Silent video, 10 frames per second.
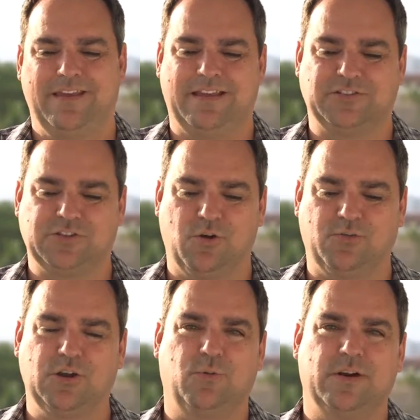And so,
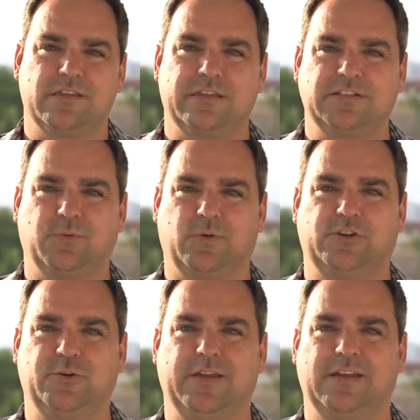one of the things that we're
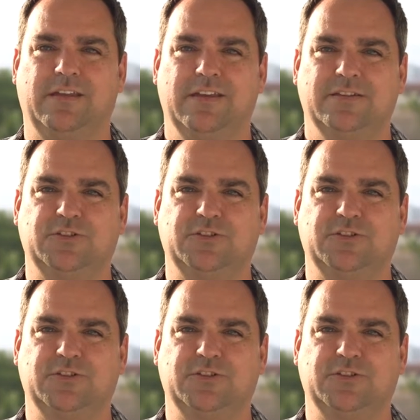doing